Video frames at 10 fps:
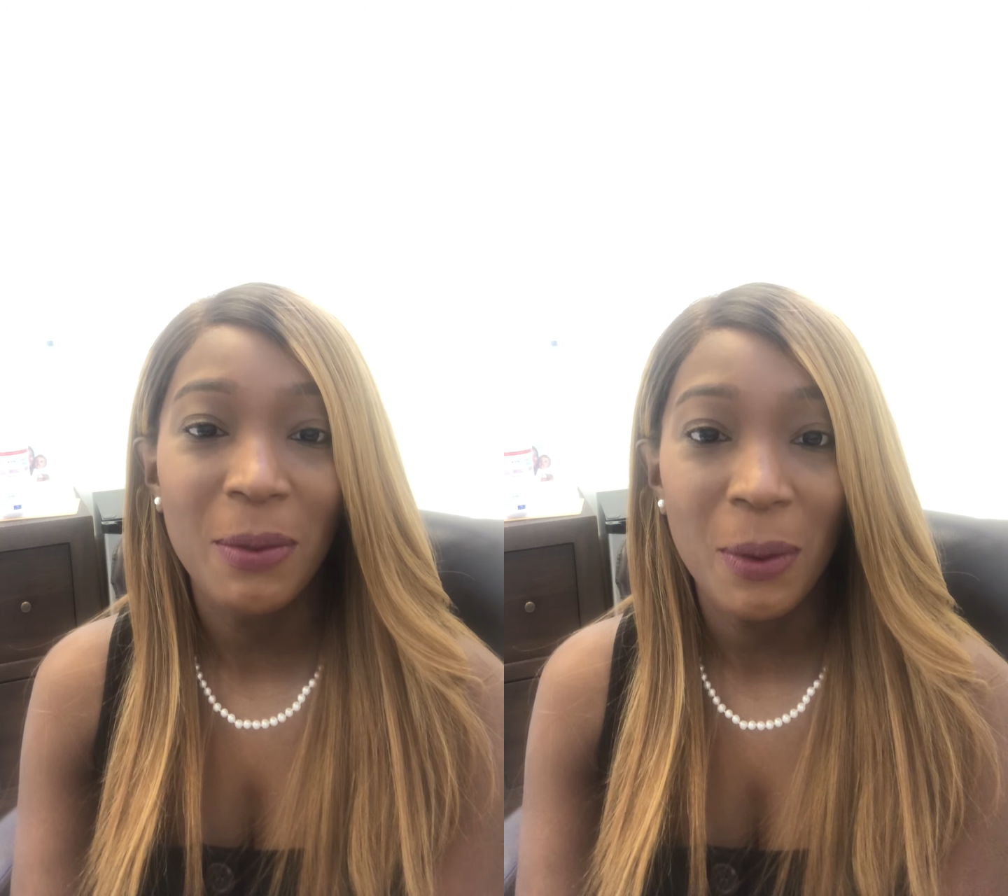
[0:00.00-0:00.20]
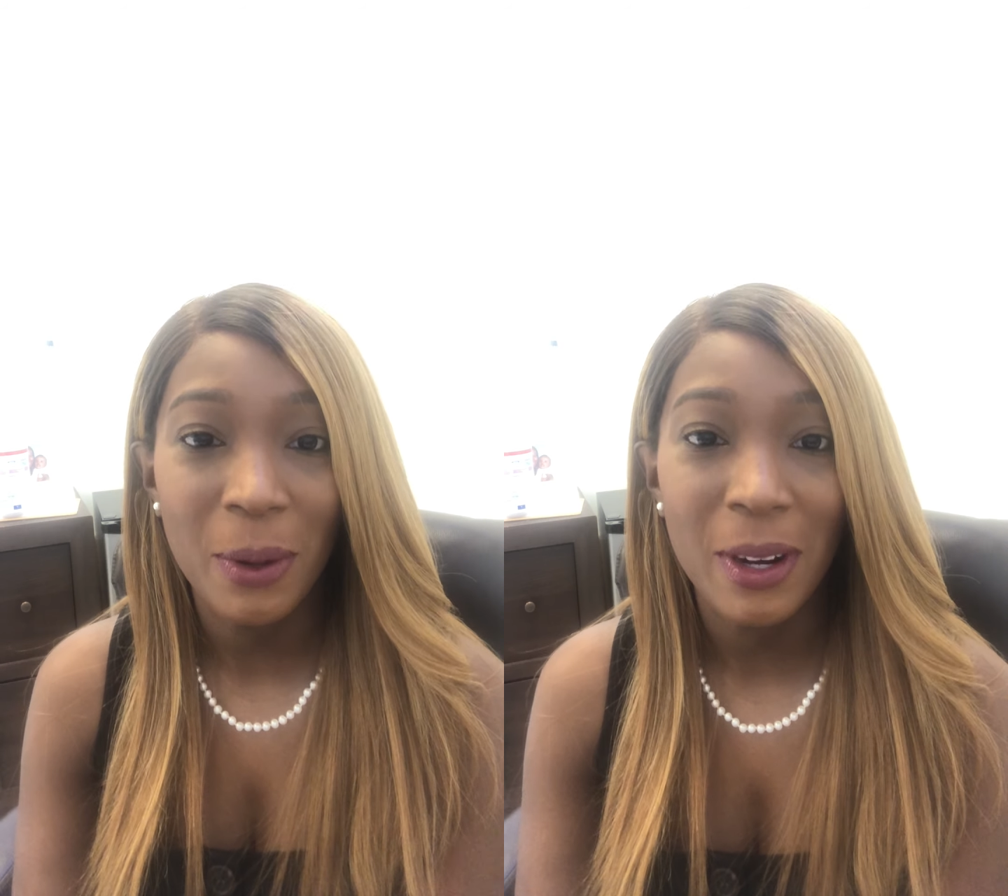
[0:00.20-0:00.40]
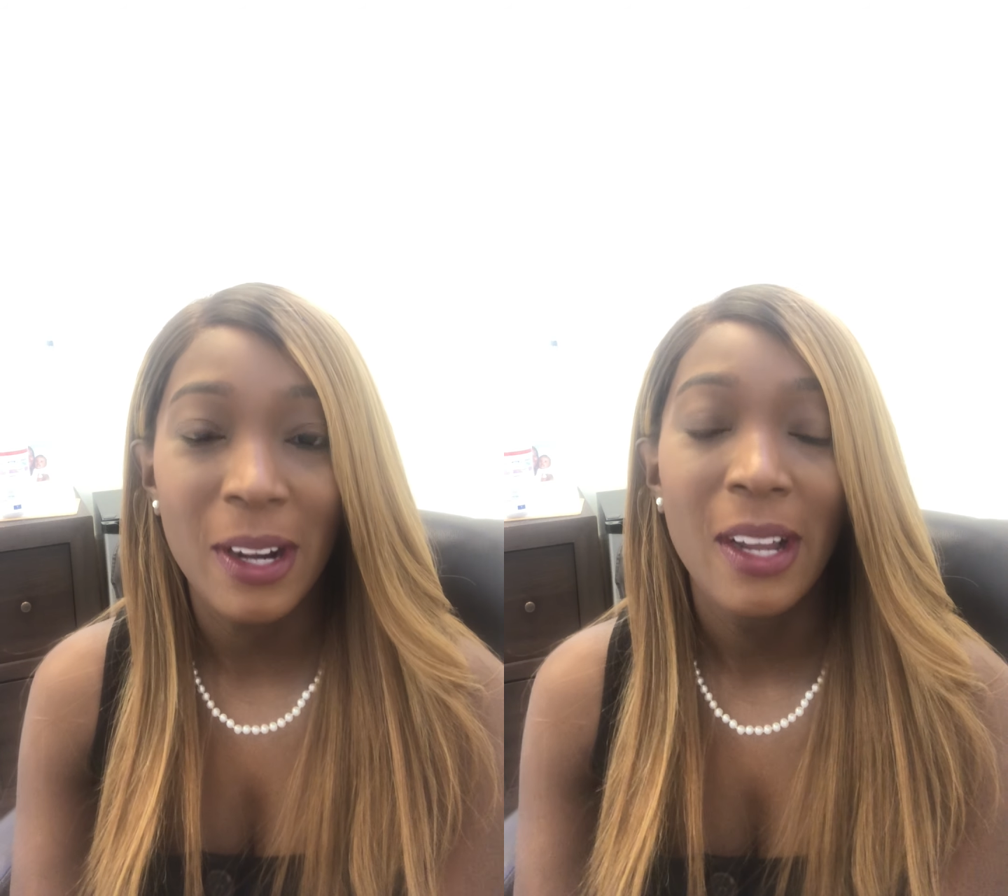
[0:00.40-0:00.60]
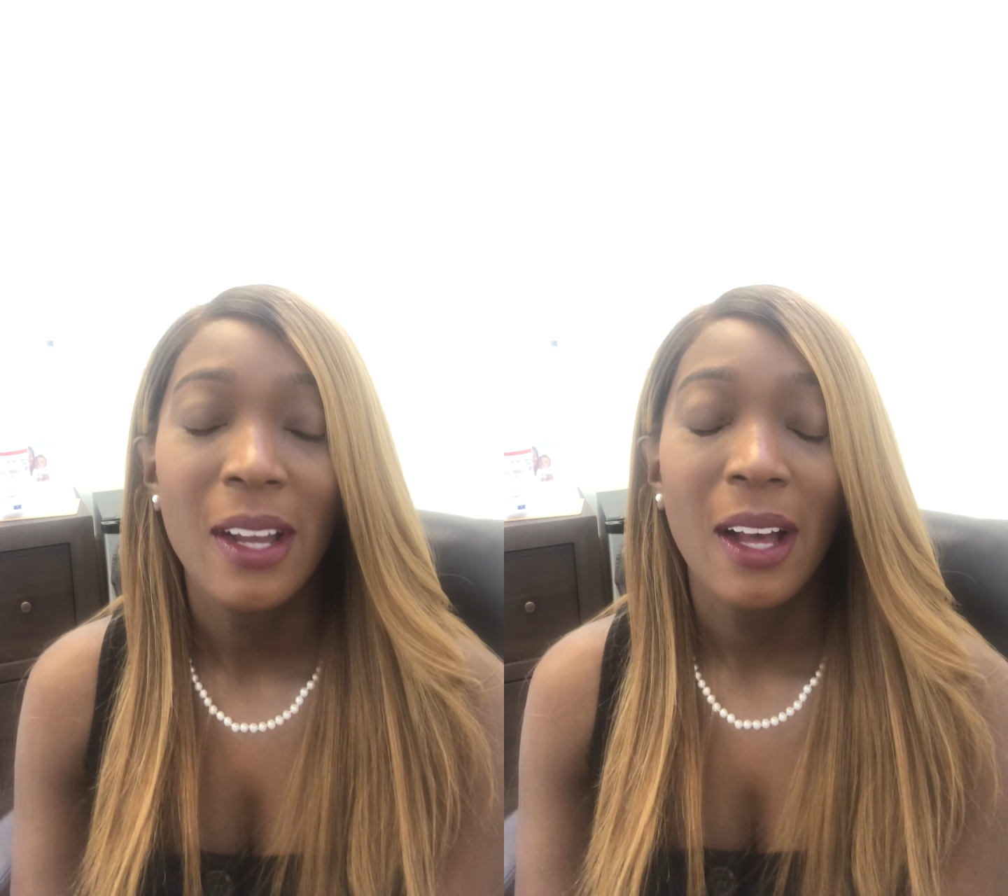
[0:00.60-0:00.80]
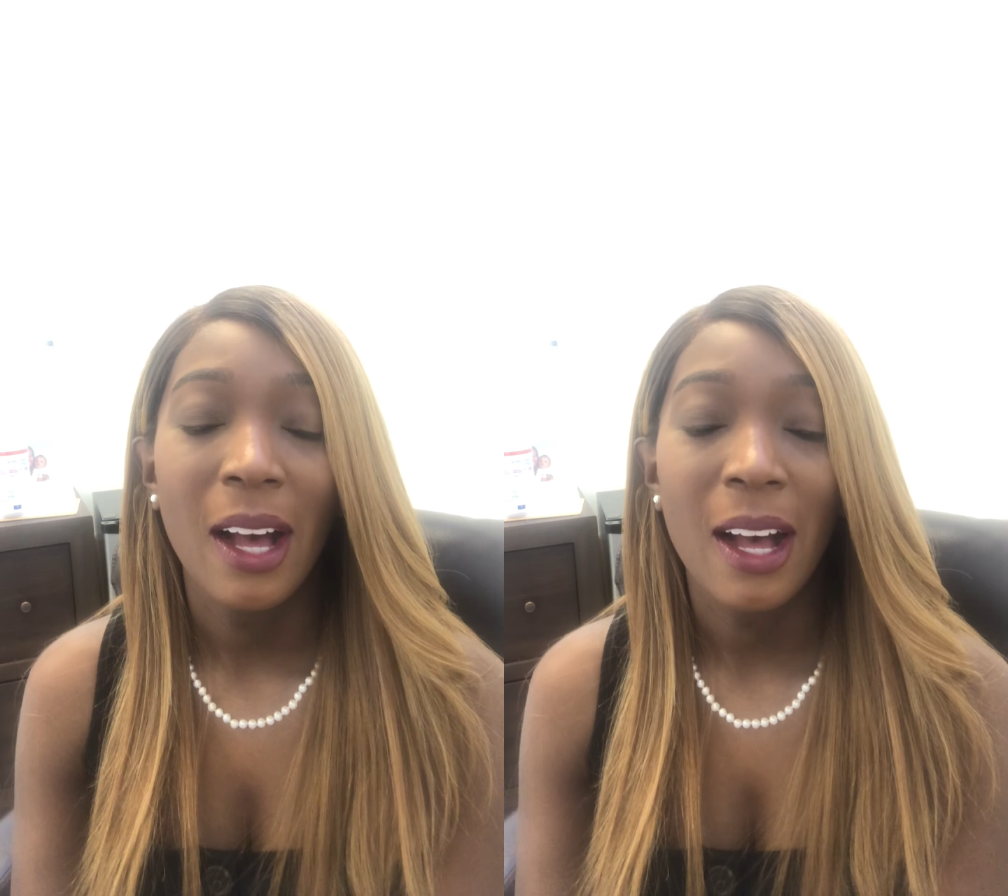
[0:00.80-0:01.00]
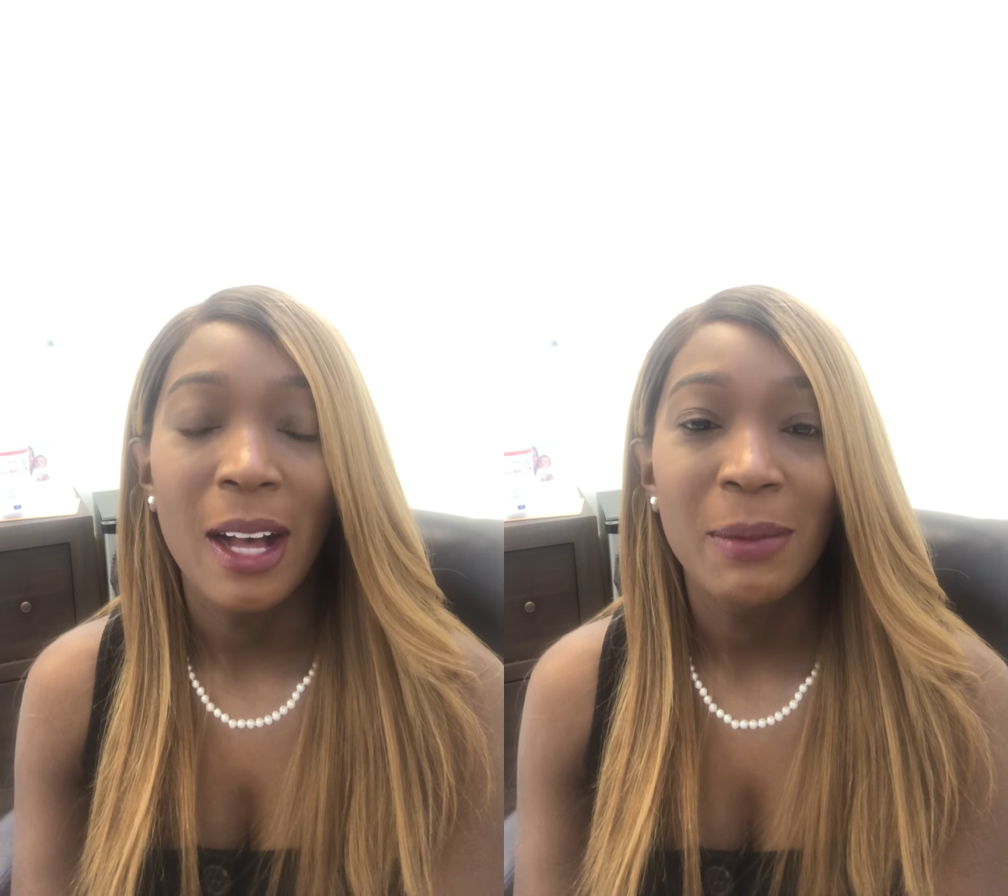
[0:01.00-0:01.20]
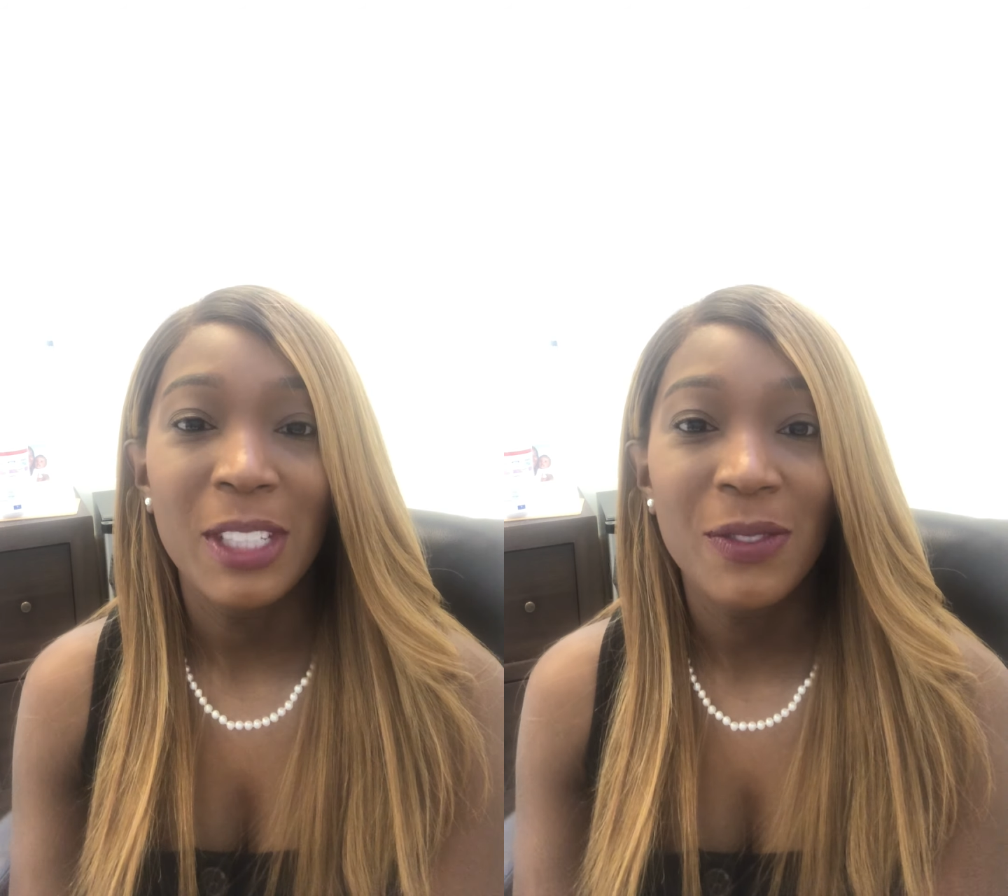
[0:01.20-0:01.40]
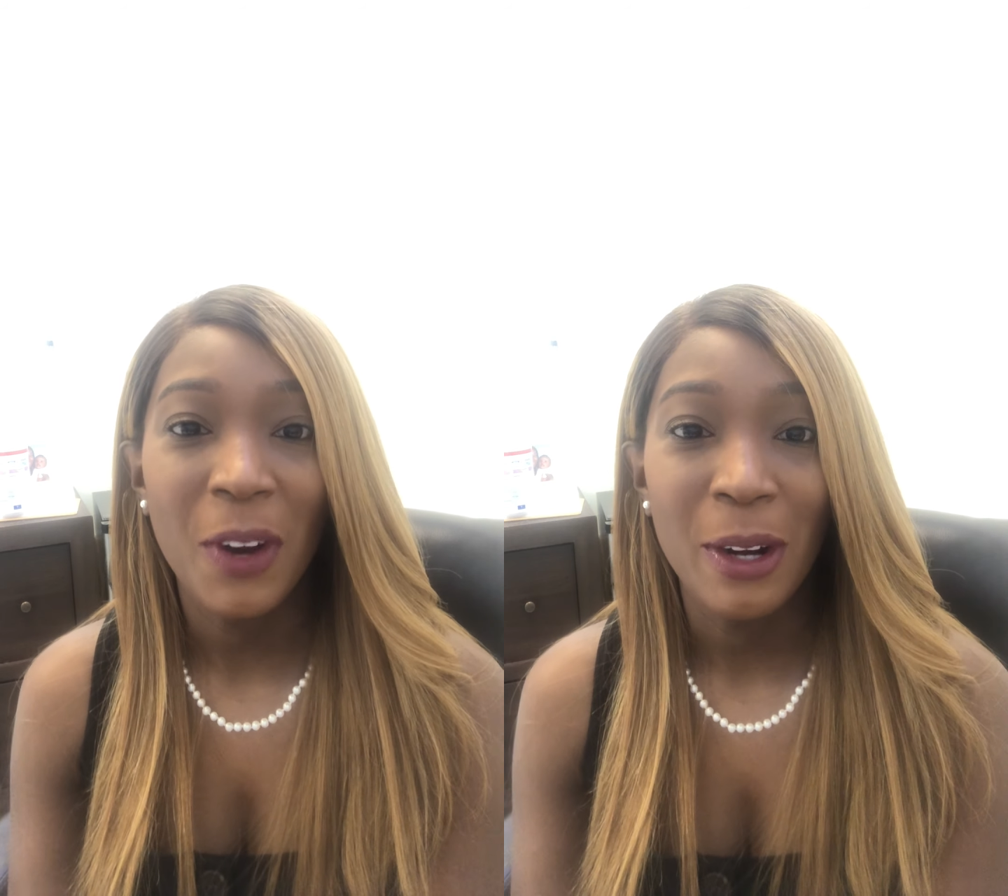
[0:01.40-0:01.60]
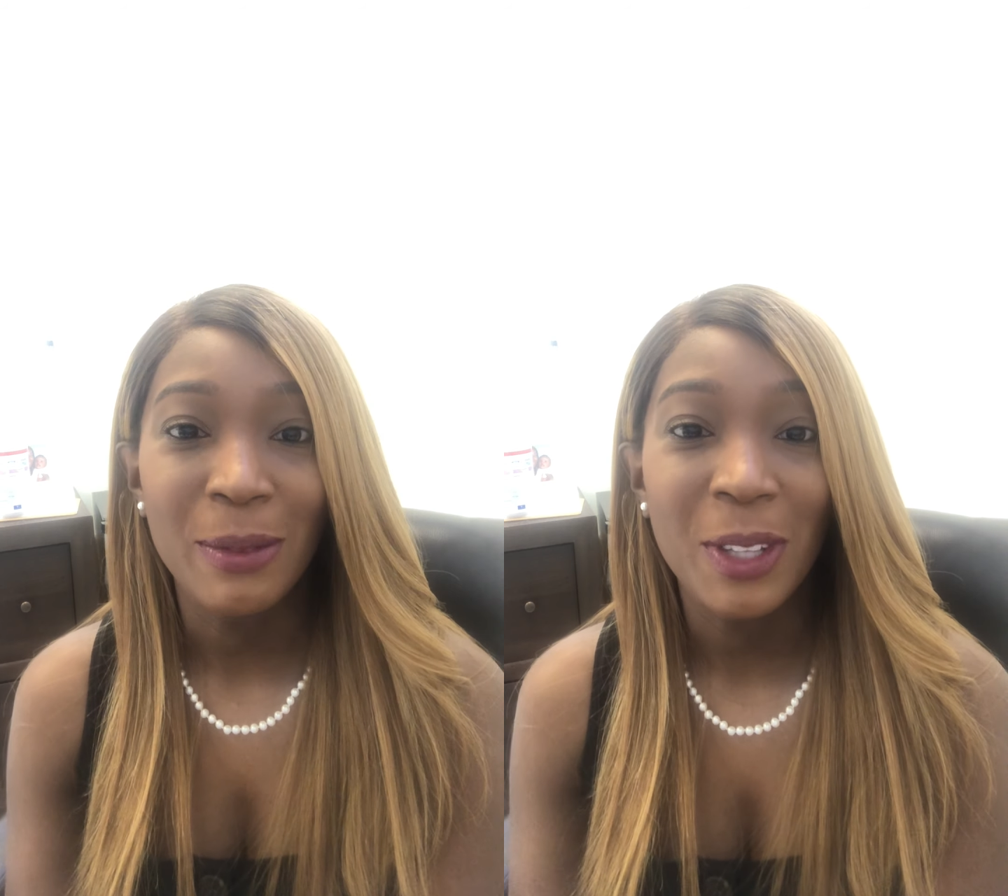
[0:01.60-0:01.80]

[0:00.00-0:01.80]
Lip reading: for this firm.